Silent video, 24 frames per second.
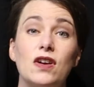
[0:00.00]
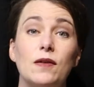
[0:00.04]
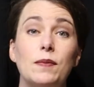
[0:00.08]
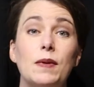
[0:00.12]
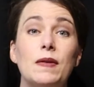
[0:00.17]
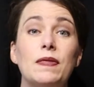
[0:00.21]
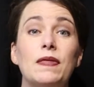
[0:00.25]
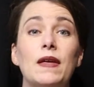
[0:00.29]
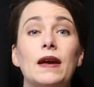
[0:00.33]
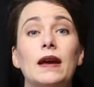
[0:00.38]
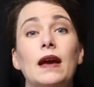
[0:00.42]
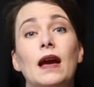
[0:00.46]
I've
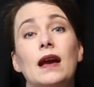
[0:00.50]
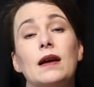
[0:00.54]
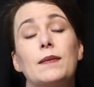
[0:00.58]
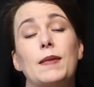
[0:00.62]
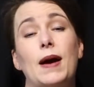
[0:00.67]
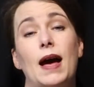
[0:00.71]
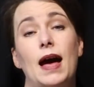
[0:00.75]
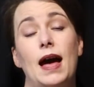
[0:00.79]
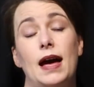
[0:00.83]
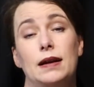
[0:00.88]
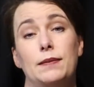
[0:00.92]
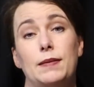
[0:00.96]
been thinking
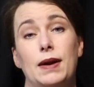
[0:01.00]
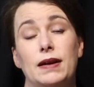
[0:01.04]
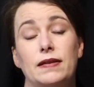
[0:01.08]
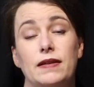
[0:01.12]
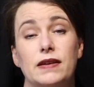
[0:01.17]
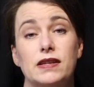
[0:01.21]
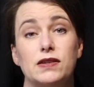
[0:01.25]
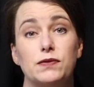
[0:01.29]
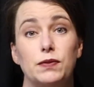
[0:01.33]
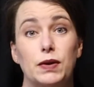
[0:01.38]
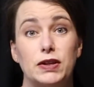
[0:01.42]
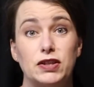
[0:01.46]
about how to make
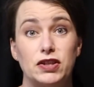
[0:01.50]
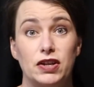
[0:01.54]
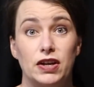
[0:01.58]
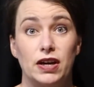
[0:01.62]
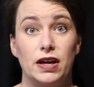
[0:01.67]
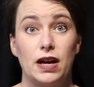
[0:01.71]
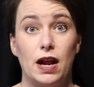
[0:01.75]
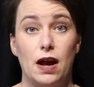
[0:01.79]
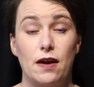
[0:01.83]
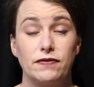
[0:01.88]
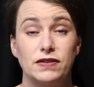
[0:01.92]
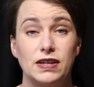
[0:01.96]
these rigid
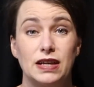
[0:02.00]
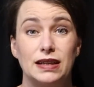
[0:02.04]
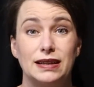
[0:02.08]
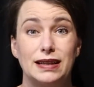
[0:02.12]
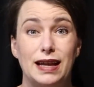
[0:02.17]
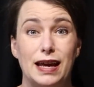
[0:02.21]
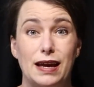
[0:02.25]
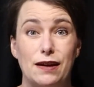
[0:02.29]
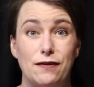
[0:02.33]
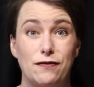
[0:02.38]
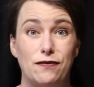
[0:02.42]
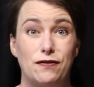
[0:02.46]
enough to
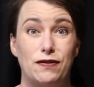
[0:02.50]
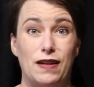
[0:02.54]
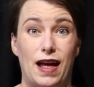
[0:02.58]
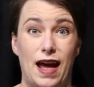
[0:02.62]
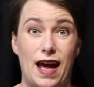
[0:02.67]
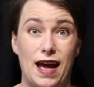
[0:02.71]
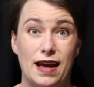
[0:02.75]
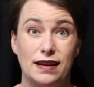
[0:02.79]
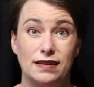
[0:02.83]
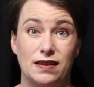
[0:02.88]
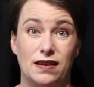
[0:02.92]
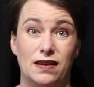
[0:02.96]
lay
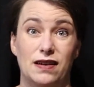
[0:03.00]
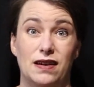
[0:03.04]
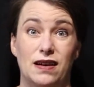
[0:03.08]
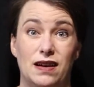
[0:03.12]
flat